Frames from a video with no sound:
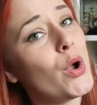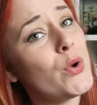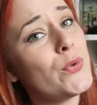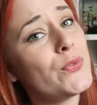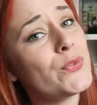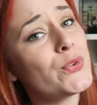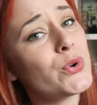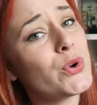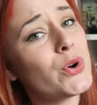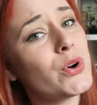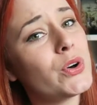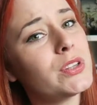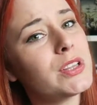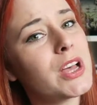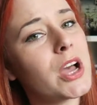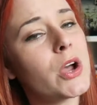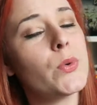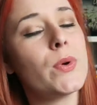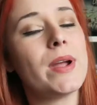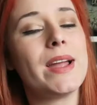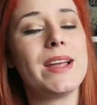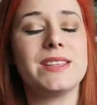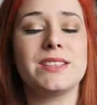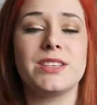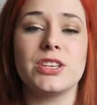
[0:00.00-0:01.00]
Overall
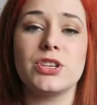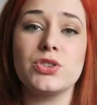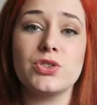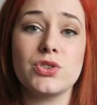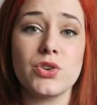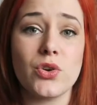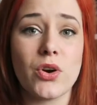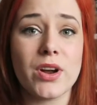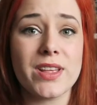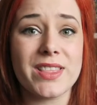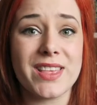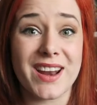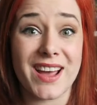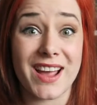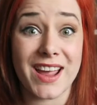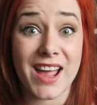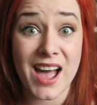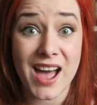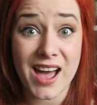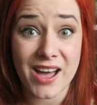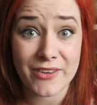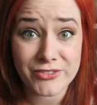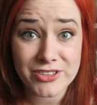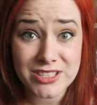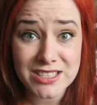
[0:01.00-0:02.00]
though, it's a story that I
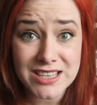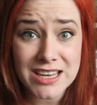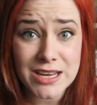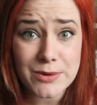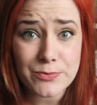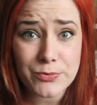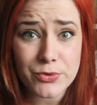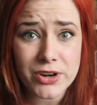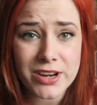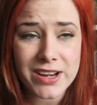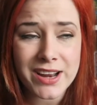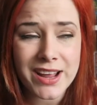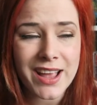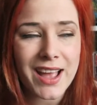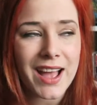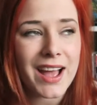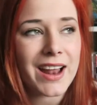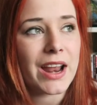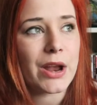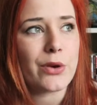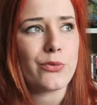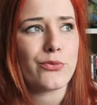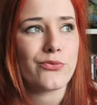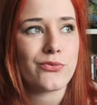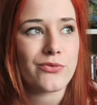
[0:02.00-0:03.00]
have to keep reading
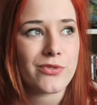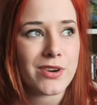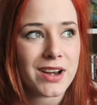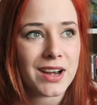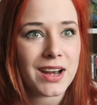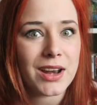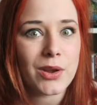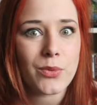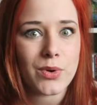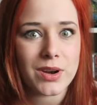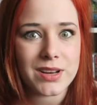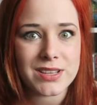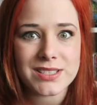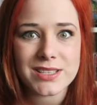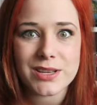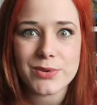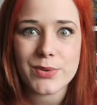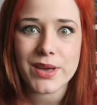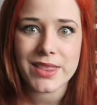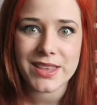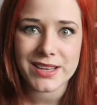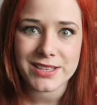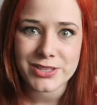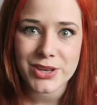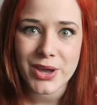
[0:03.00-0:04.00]
and I really want to see
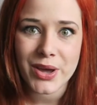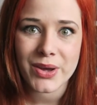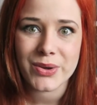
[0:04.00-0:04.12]
where this